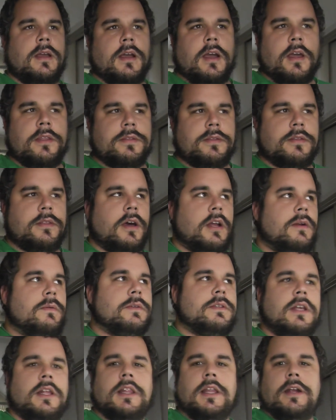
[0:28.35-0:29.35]
I thought it
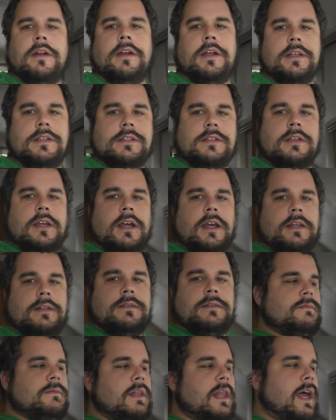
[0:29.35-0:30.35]
was hilarious. I
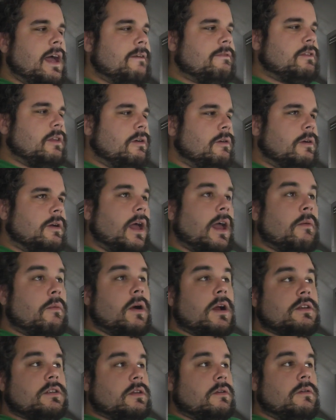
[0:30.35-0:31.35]
laughed the whole, I
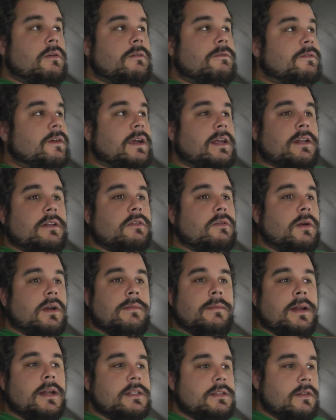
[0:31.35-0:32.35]
watched the whole freaking
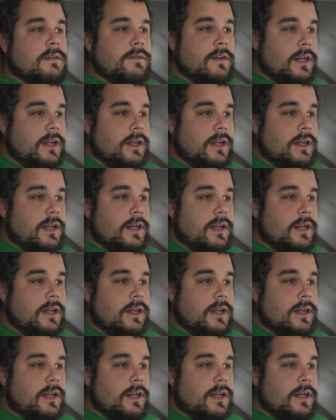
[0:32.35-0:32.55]
20 minutes of the